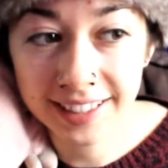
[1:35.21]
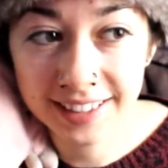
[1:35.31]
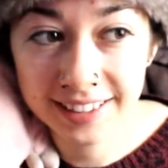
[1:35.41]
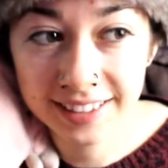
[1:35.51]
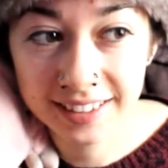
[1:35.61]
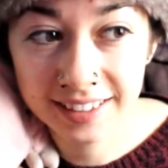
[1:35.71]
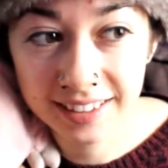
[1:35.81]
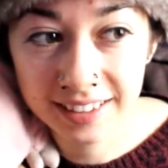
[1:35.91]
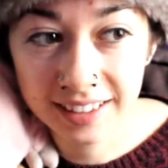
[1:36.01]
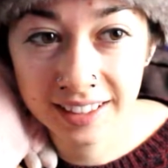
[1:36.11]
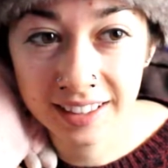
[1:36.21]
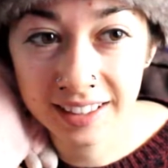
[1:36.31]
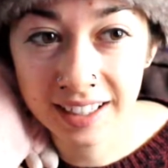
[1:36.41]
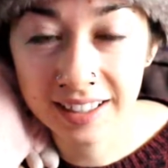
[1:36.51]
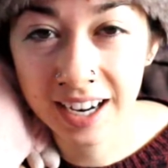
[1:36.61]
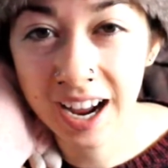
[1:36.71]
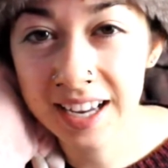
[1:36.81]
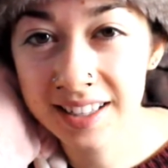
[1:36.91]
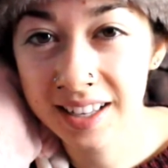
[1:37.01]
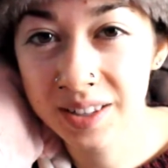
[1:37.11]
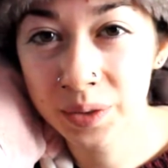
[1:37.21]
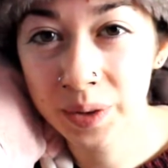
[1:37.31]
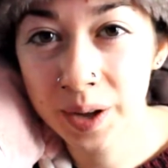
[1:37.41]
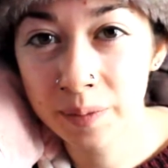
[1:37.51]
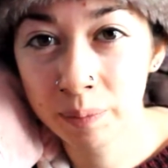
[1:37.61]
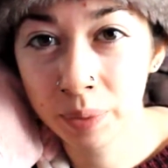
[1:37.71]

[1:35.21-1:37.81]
And then I said to him,